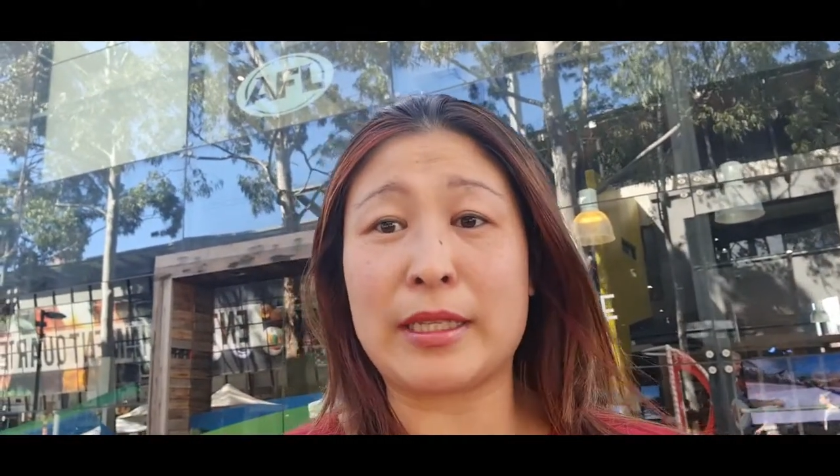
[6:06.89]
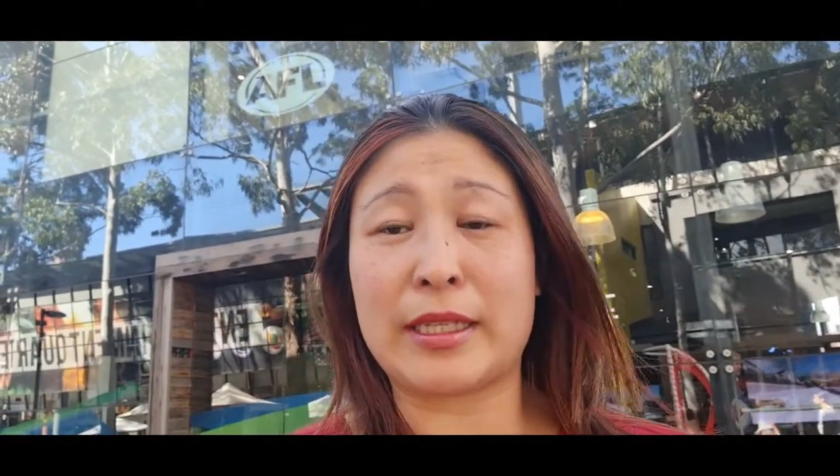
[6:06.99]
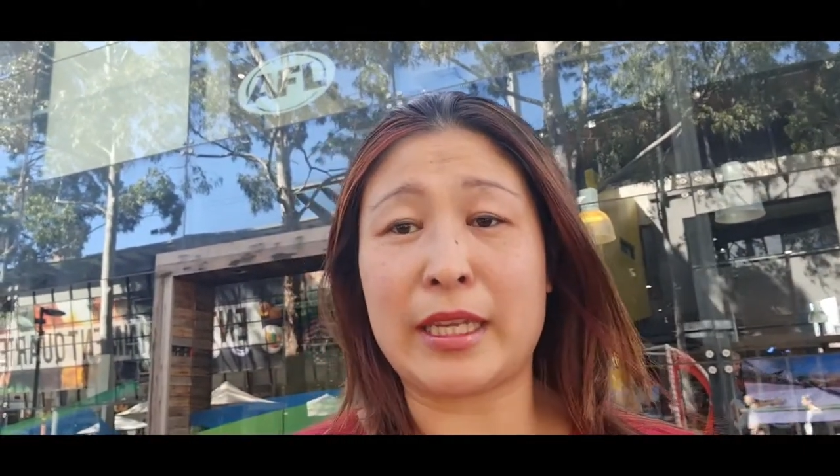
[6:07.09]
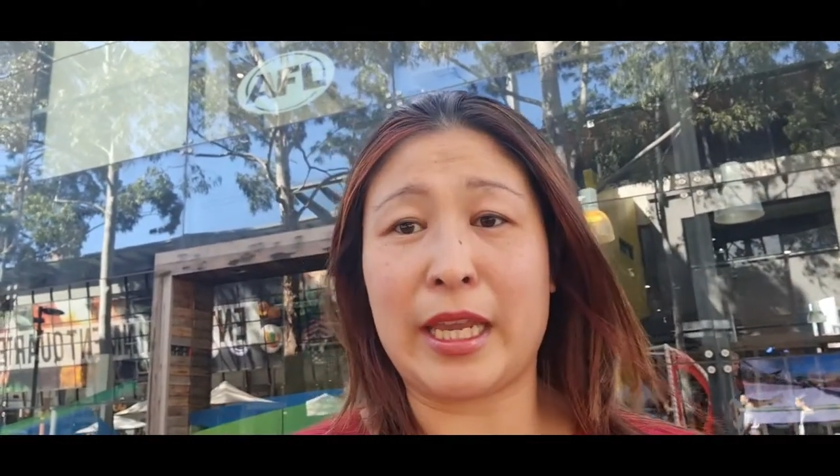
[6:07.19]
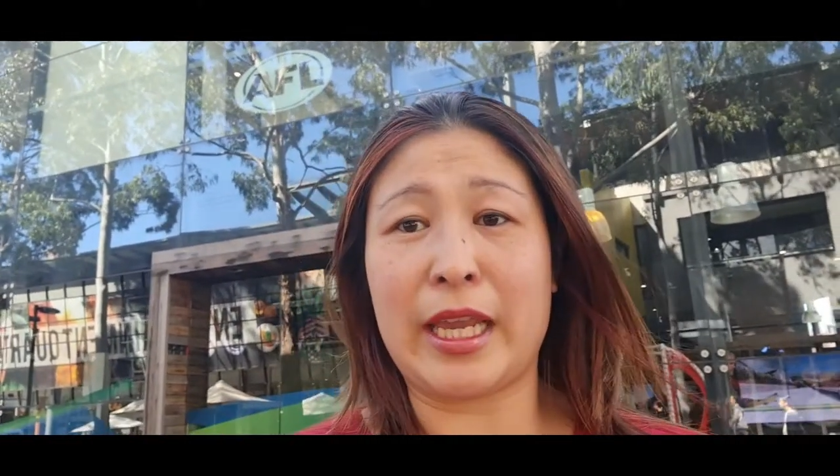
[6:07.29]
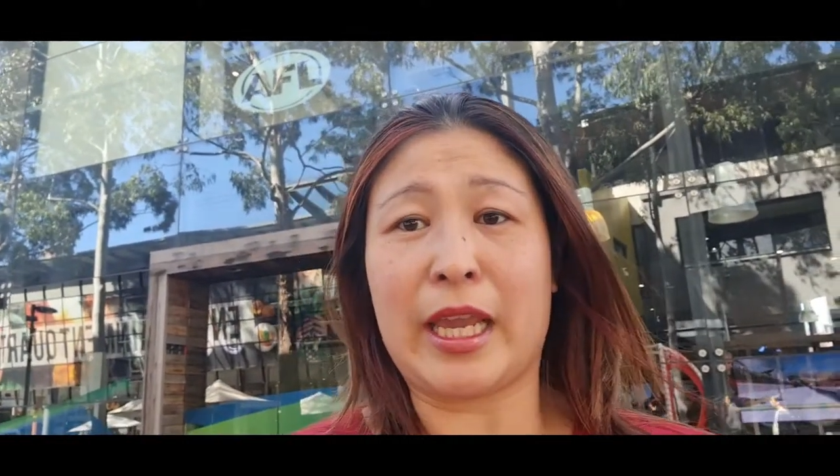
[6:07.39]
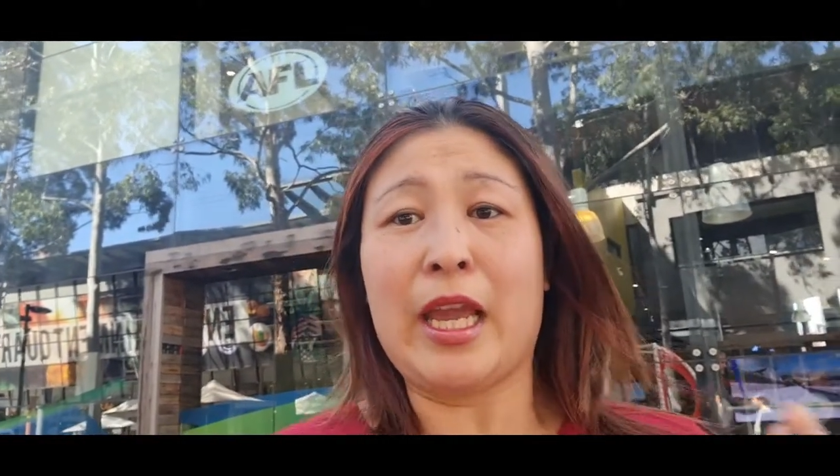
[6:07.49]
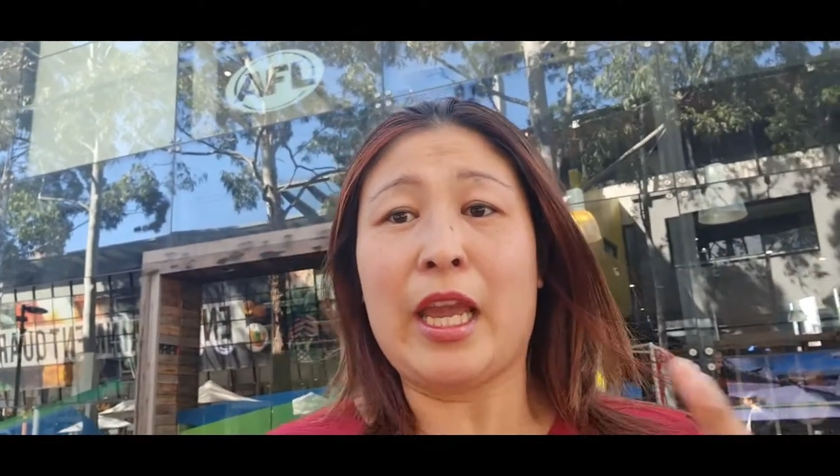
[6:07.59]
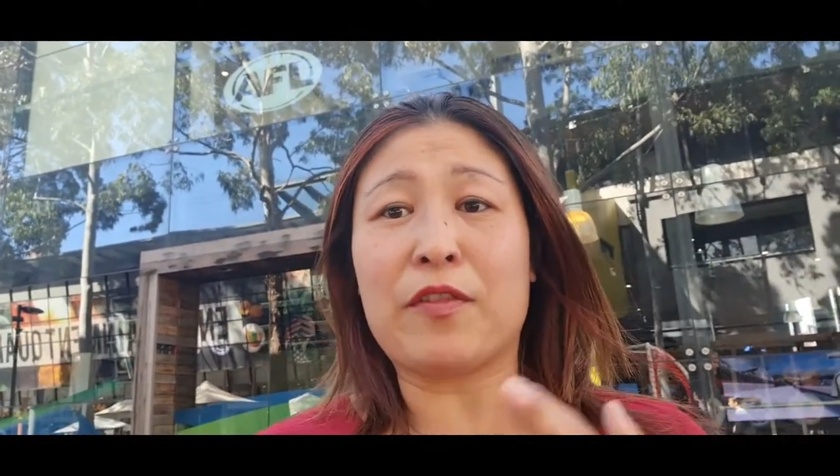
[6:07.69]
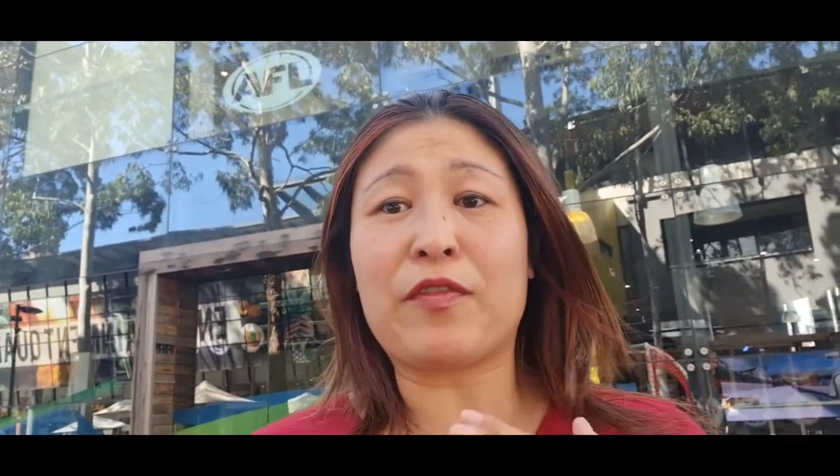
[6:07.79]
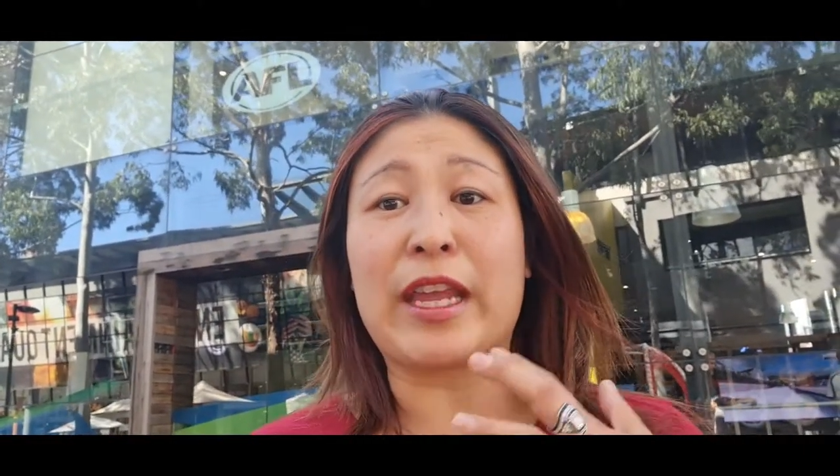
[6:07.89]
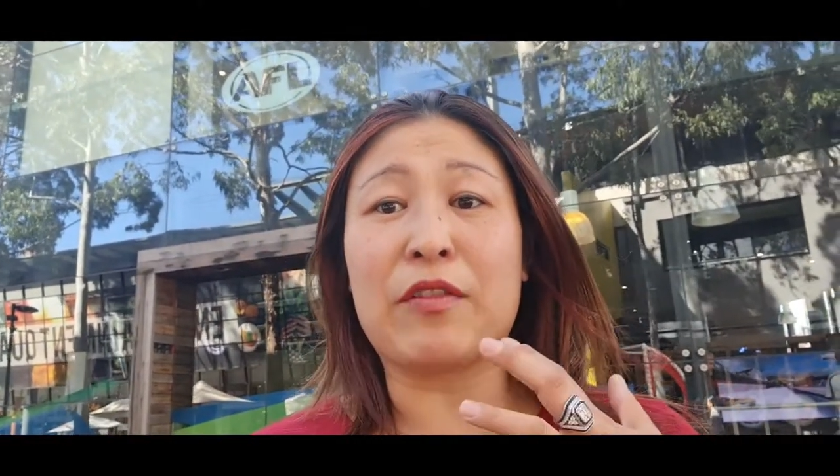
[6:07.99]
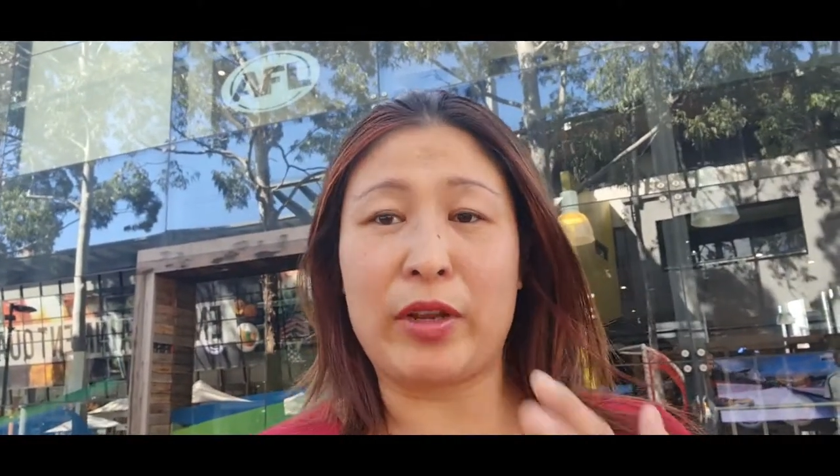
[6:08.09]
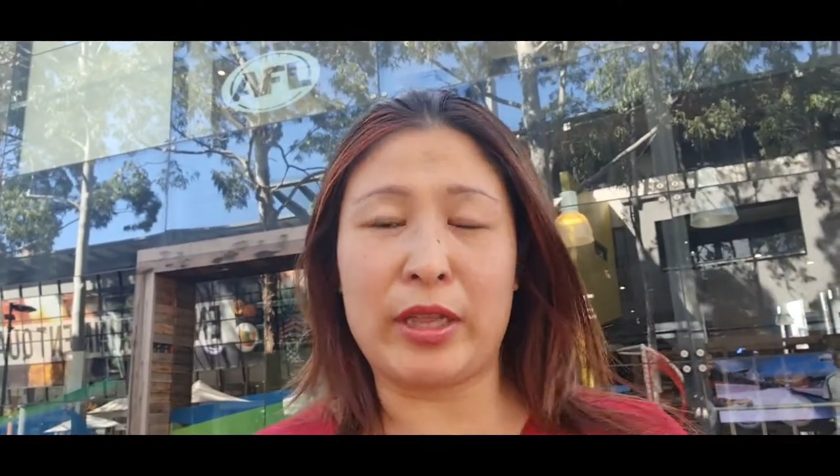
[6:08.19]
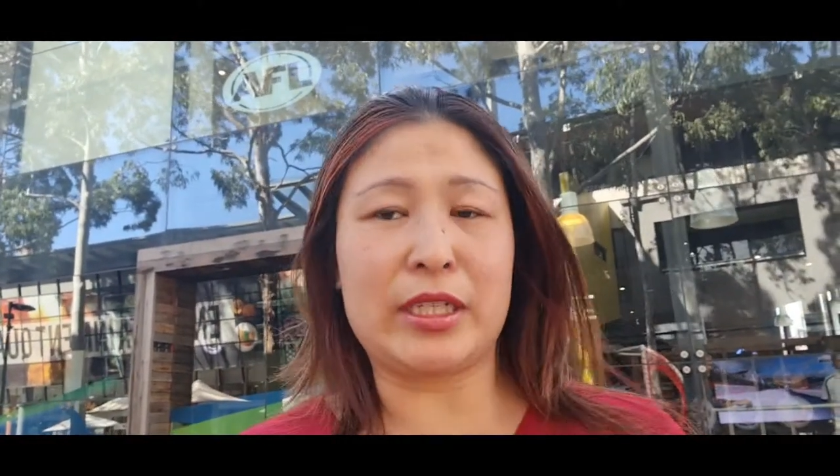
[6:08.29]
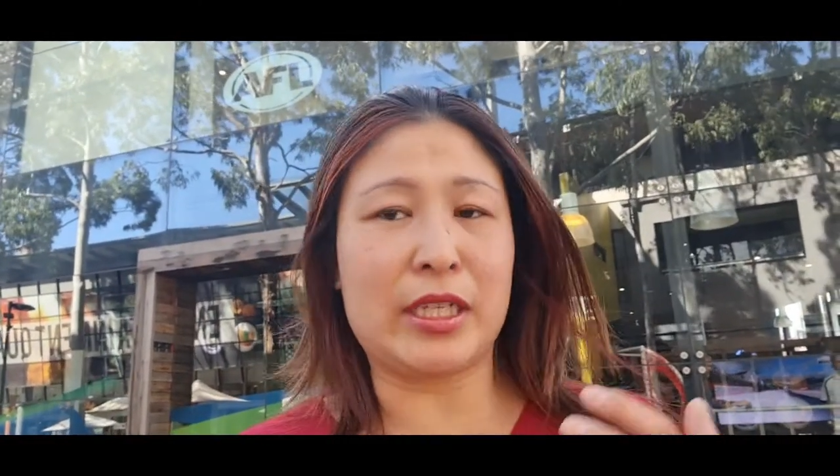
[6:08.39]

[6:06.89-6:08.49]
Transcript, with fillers: see if they can really